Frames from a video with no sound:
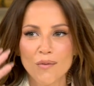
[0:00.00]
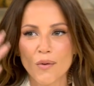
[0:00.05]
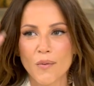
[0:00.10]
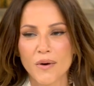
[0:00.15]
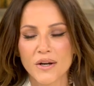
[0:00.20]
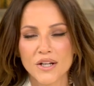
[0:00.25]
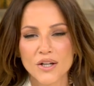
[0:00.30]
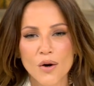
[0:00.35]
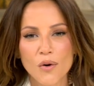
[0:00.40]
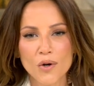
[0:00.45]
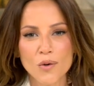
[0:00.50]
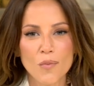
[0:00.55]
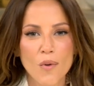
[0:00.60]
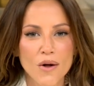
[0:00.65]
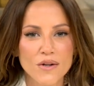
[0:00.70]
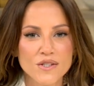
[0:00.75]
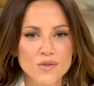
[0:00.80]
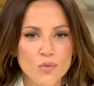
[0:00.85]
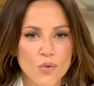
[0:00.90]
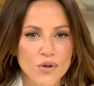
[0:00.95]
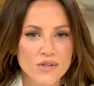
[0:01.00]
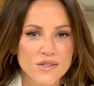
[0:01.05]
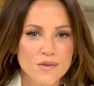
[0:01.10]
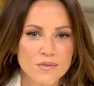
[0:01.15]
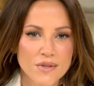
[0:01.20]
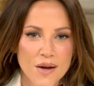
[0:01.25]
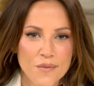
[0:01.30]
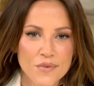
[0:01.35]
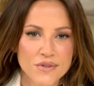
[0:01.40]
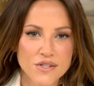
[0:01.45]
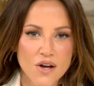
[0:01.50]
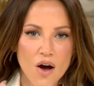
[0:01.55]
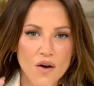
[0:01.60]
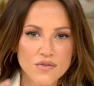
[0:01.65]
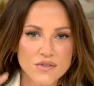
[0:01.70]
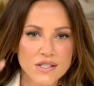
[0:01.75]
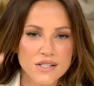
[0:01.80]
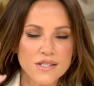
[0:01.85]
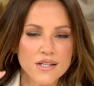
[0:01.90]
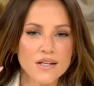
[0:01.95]
We want to go to Baltimore sometime this
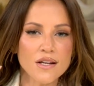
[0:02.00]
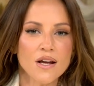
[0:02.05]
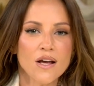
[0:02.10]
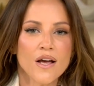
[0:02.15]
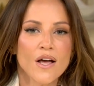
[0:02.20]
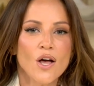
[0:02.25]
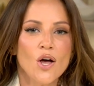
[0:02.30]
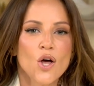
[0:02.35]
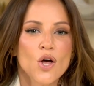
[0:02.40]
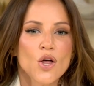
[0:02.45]
off-season. Let's get to the